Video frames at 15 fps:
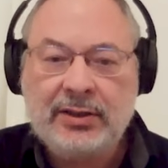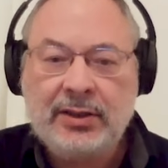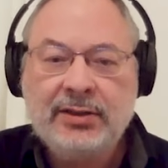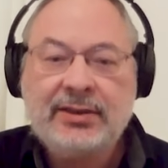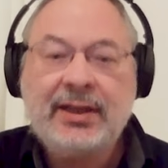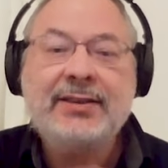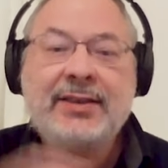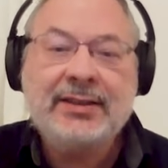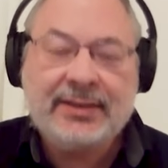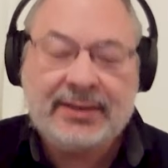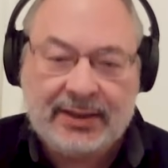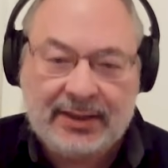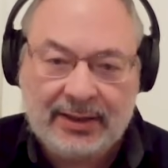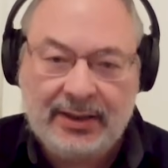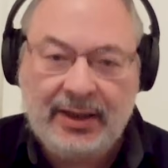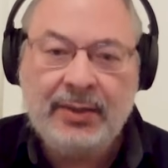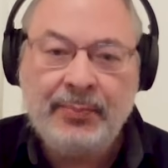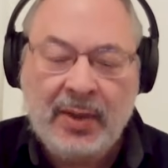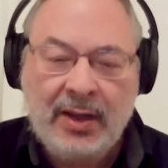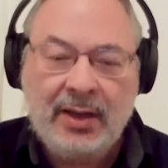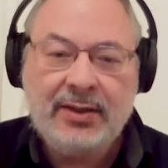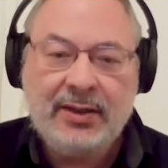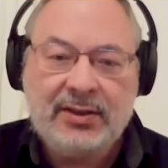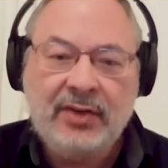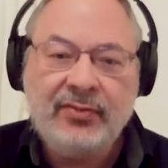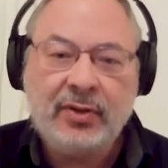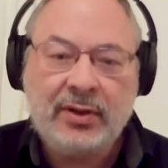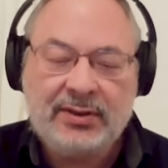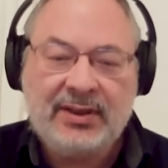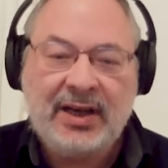statistically the
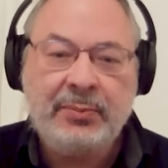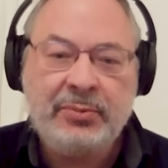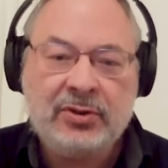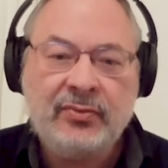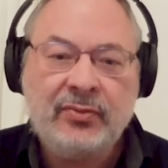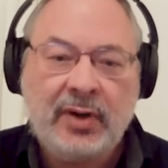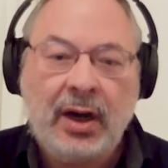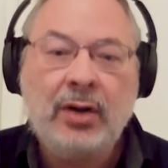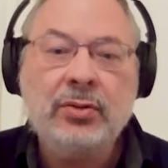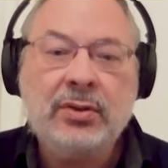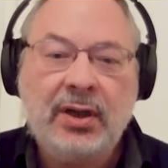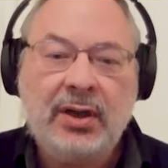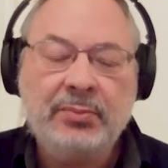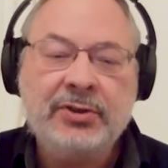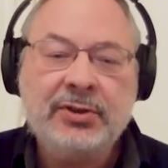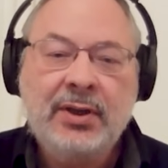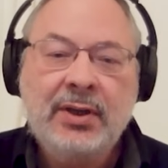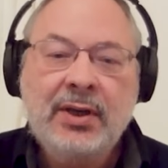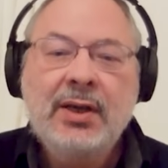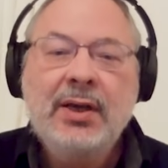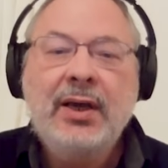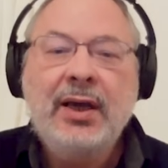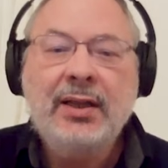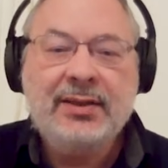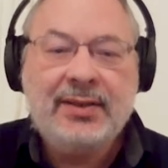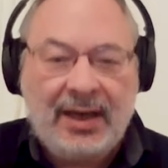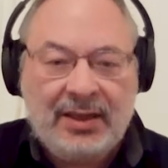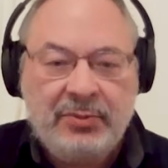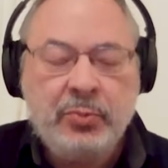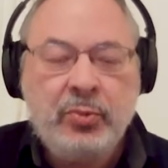different types of outcomes. And
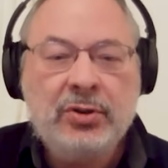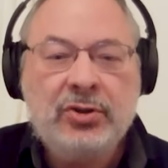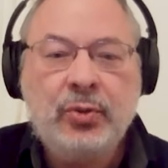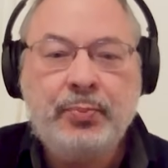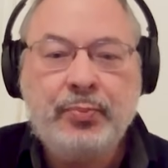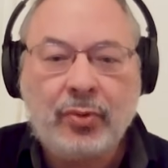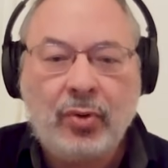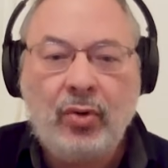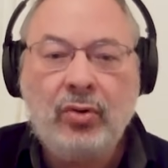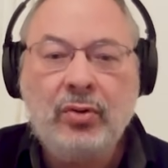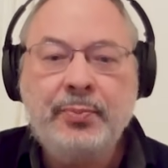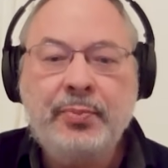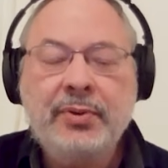then we want to probe